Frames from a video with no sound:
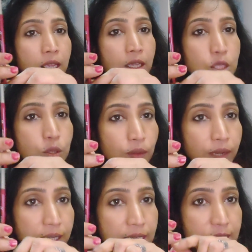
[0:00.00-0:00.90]
So
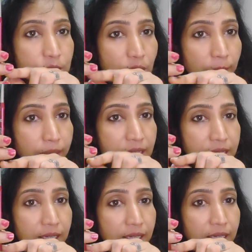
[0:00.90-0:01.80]
when this dominant
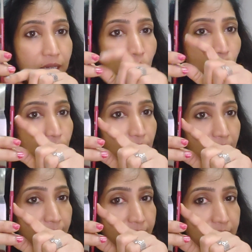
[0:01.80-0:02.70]
allele of I
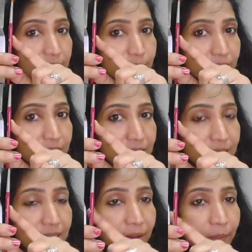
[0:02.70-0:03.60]
is present,